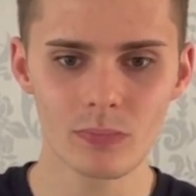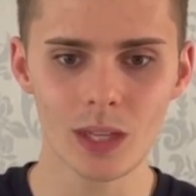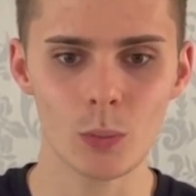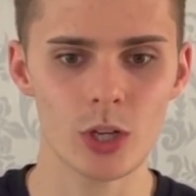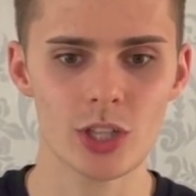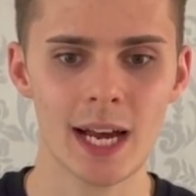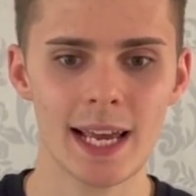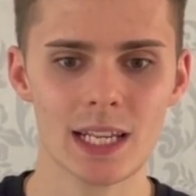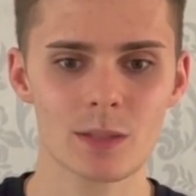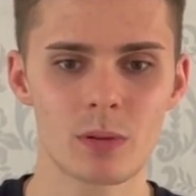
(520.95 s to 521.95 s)
which I
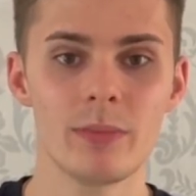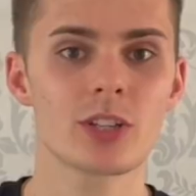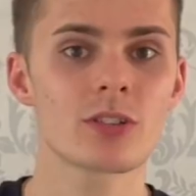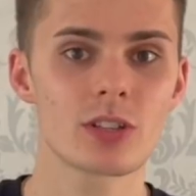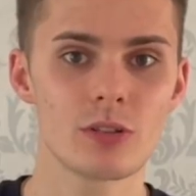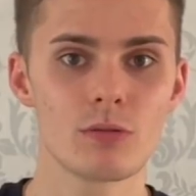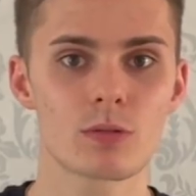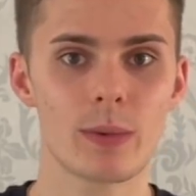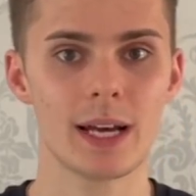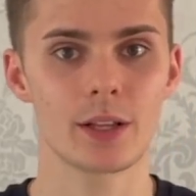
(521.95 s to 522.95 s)
asked permission to use
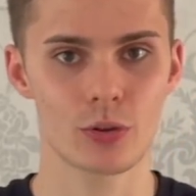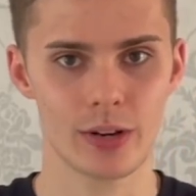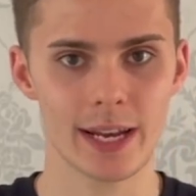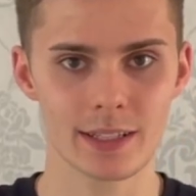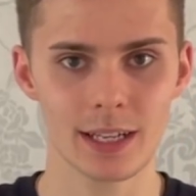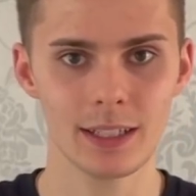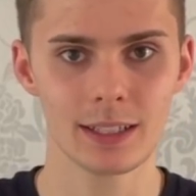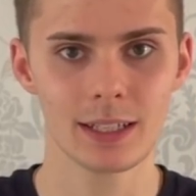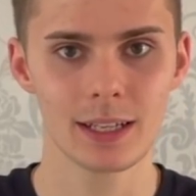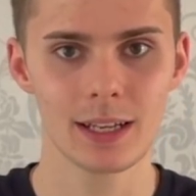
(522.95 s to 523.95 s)
by the creator.
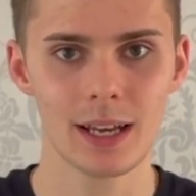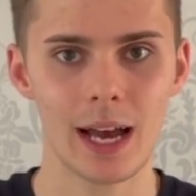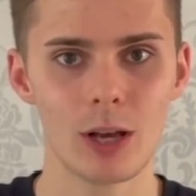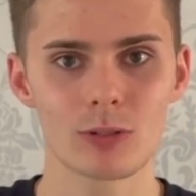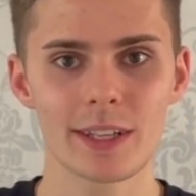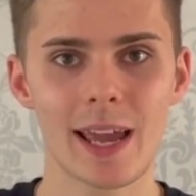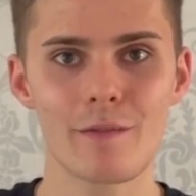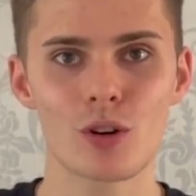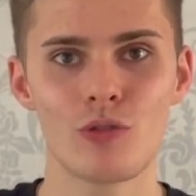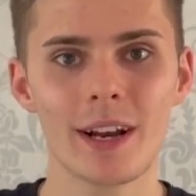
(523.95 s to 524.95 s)
I also
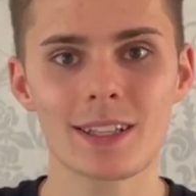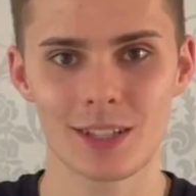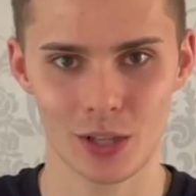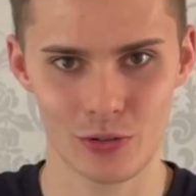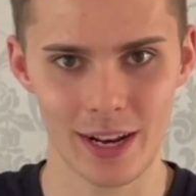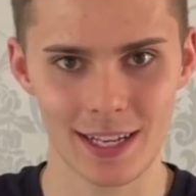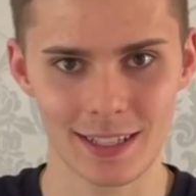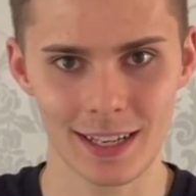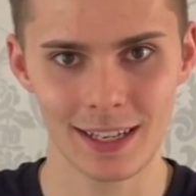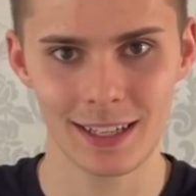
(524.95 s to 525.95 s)
gave credit to the
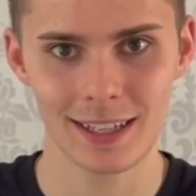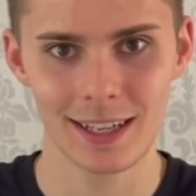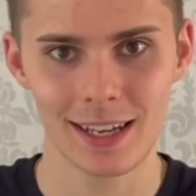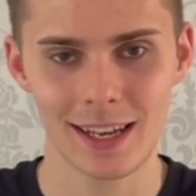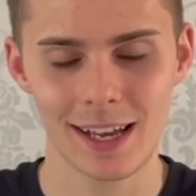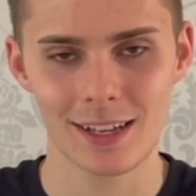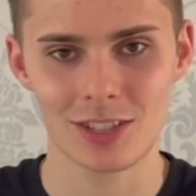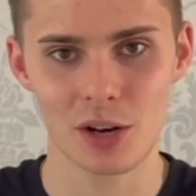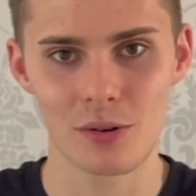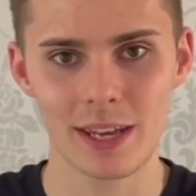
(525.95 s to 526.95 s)
creator.
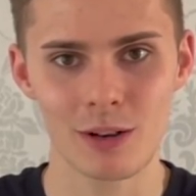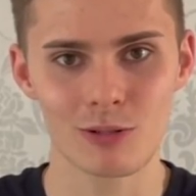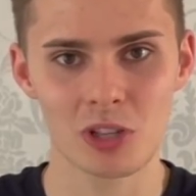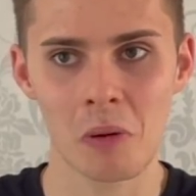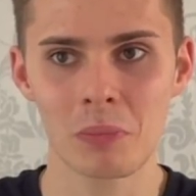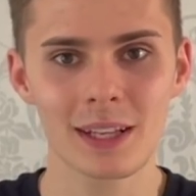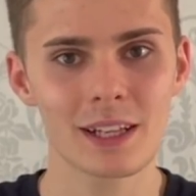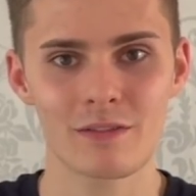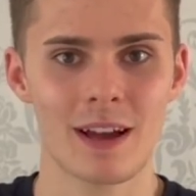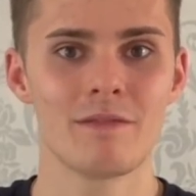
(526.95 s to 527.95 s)
So it was a completely
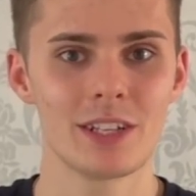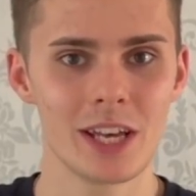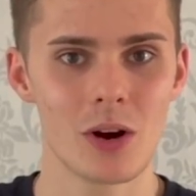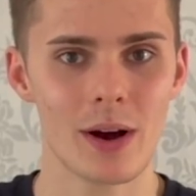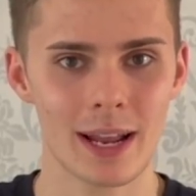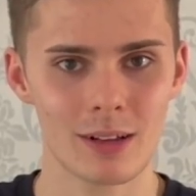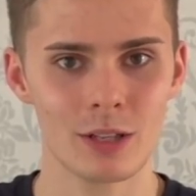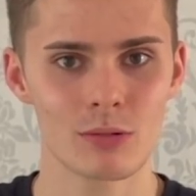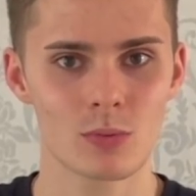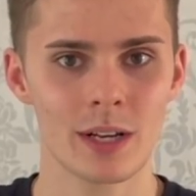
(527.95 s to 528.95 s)
fine video. It
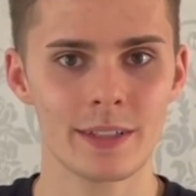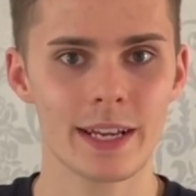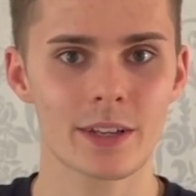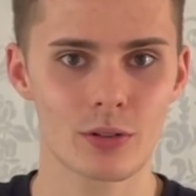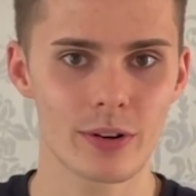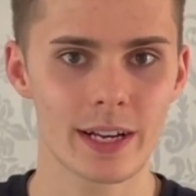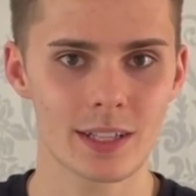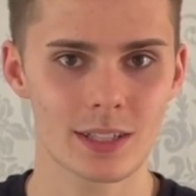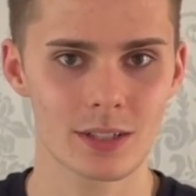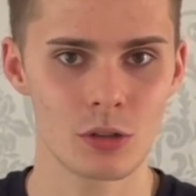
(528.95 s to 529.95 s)
was when Nick
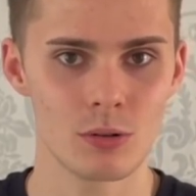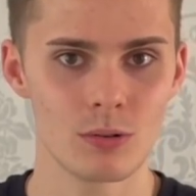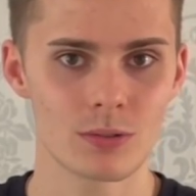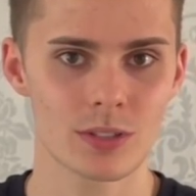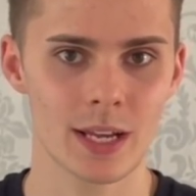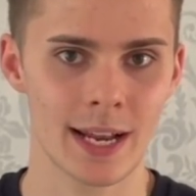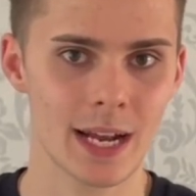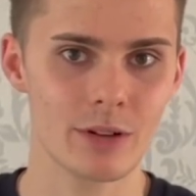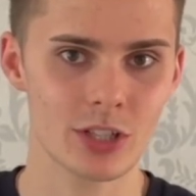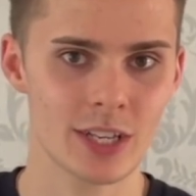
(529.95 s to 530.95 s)
Griggs, who's an
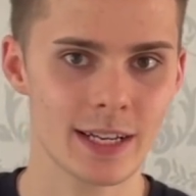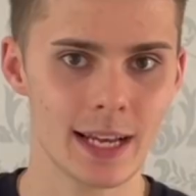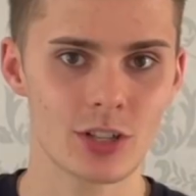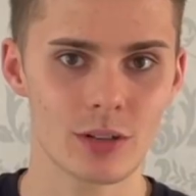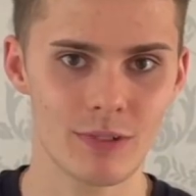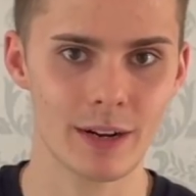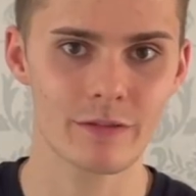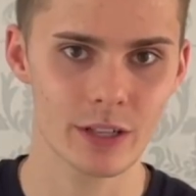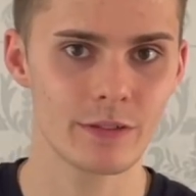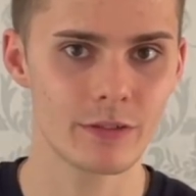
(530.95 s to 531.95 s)
Irish teenager, ran
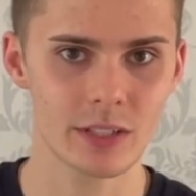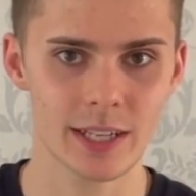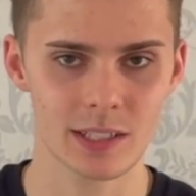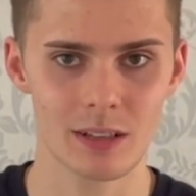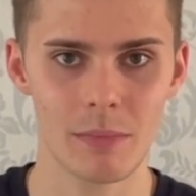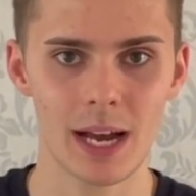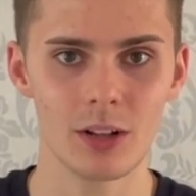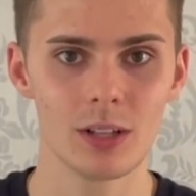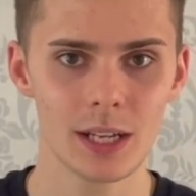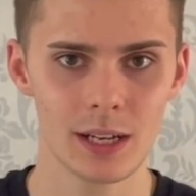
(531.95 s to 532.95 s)
3:56 in the
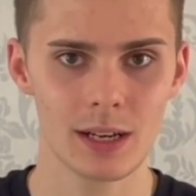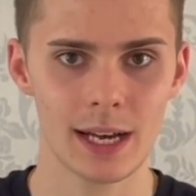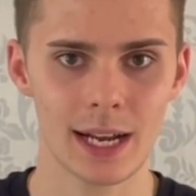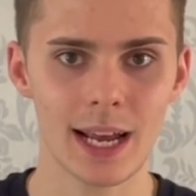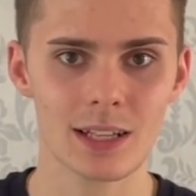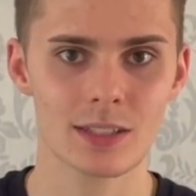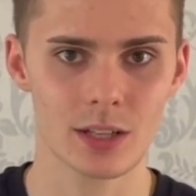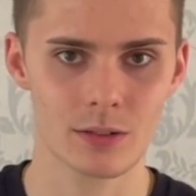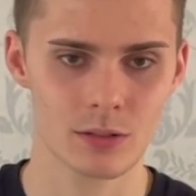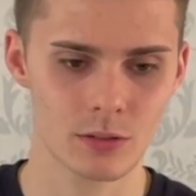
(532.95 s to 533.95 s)
mile. And I asked
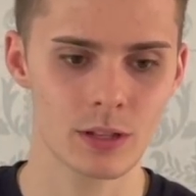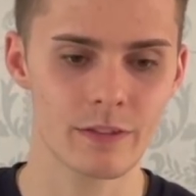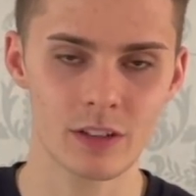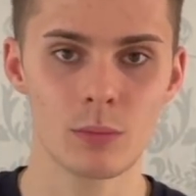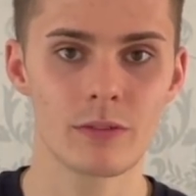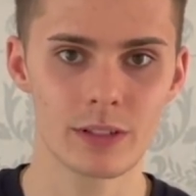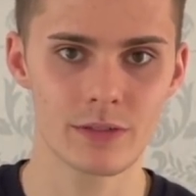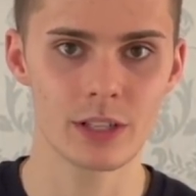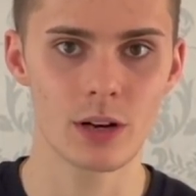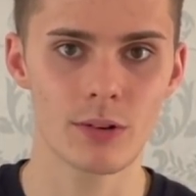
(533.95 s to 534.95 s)
the film of this
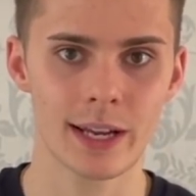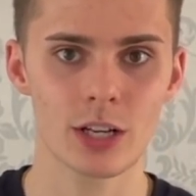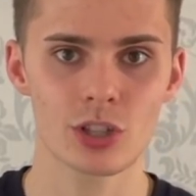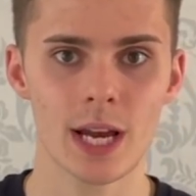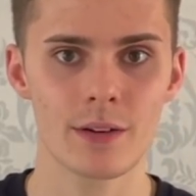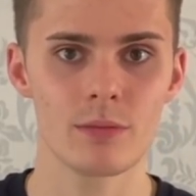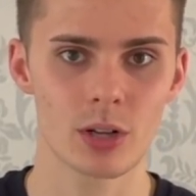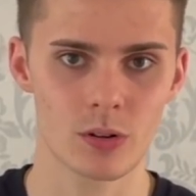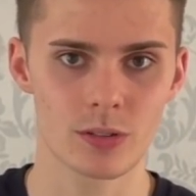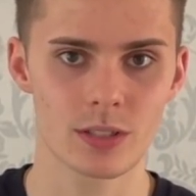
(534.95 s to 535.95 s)
video, can I share it?
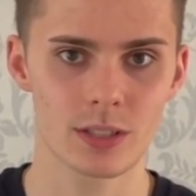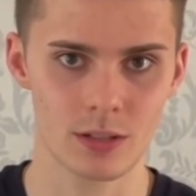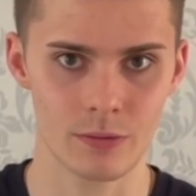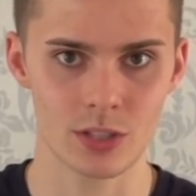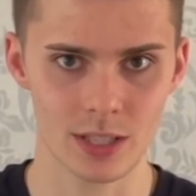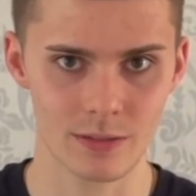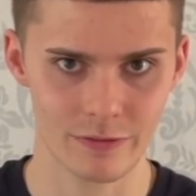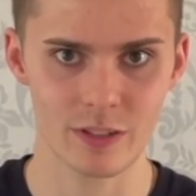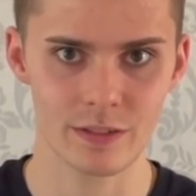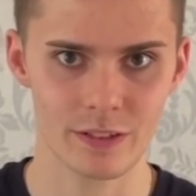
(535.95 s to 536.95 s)
Because it, obviously
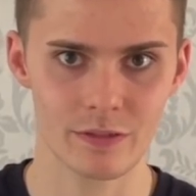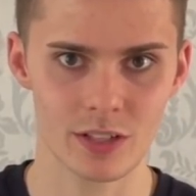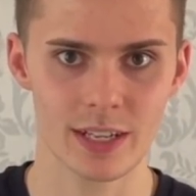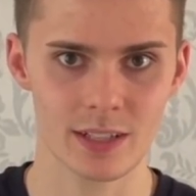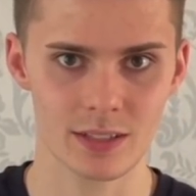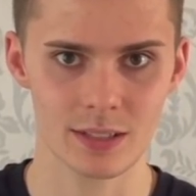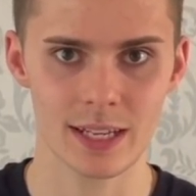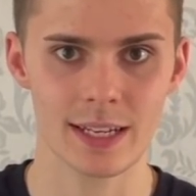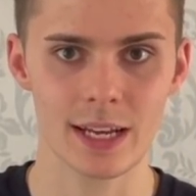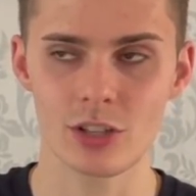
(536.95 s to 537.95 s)
3:56 as a
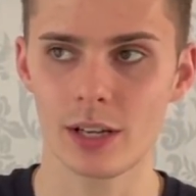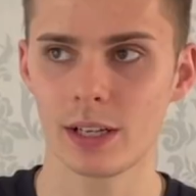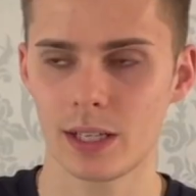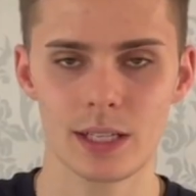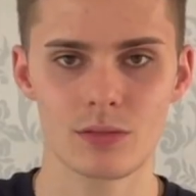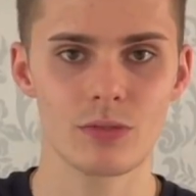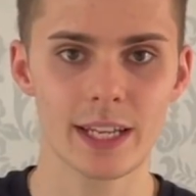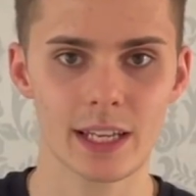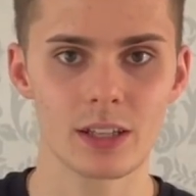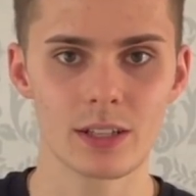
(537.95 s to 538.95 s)
teenager is
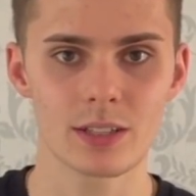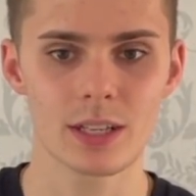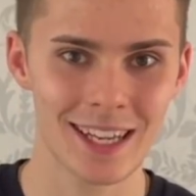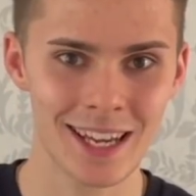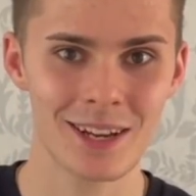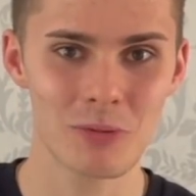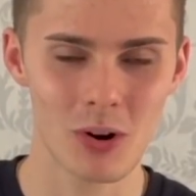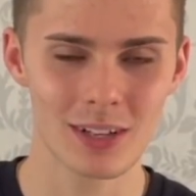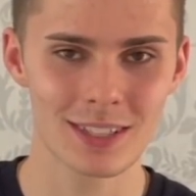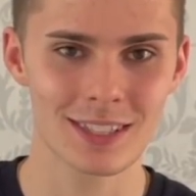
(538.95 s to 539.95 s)
ridiculous. Here
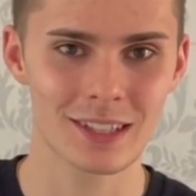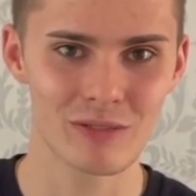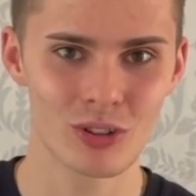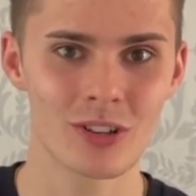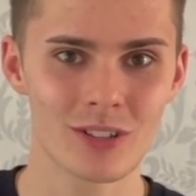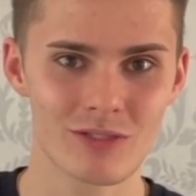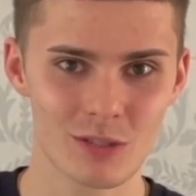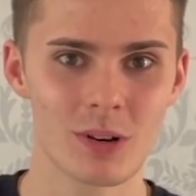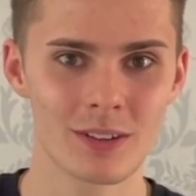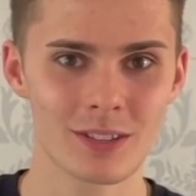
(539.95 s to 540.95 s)
was the runner's
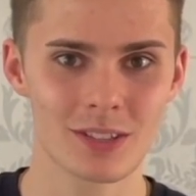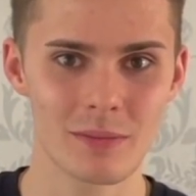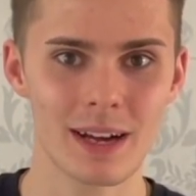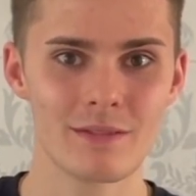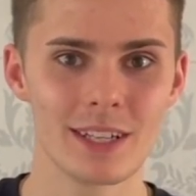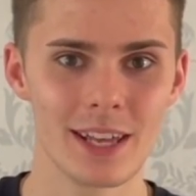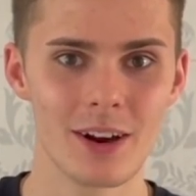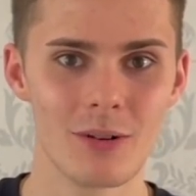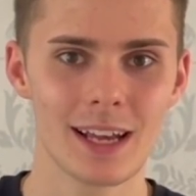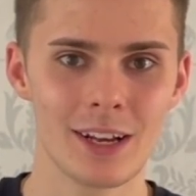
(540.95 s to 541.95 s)
response to my
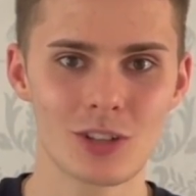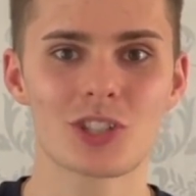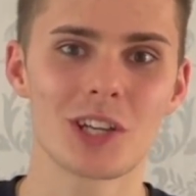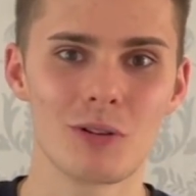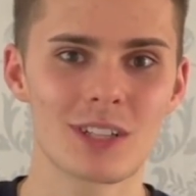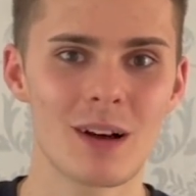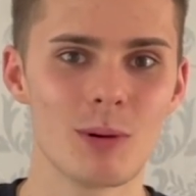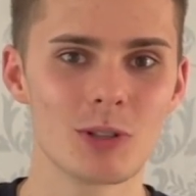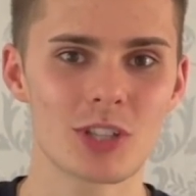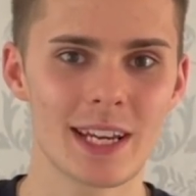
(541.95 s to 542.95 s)
video and just shows how
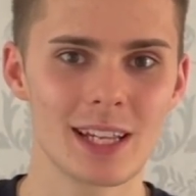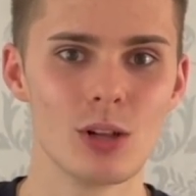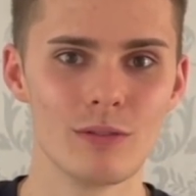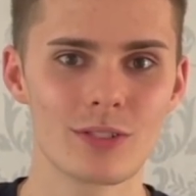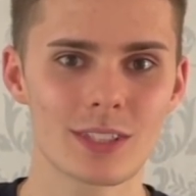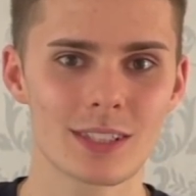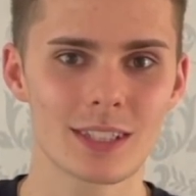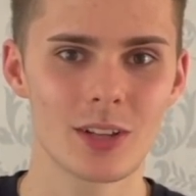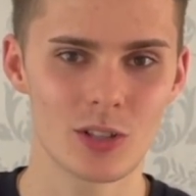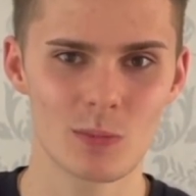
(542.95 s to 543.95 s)
much he loves
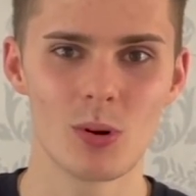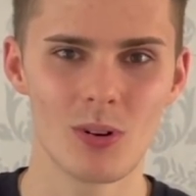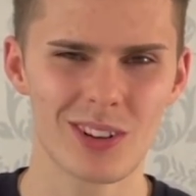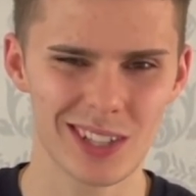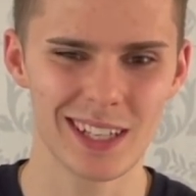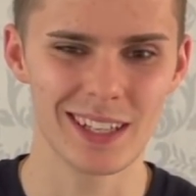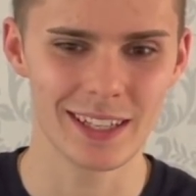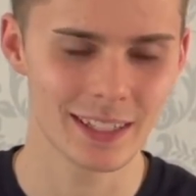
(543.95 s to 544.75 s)
the sport, clearly.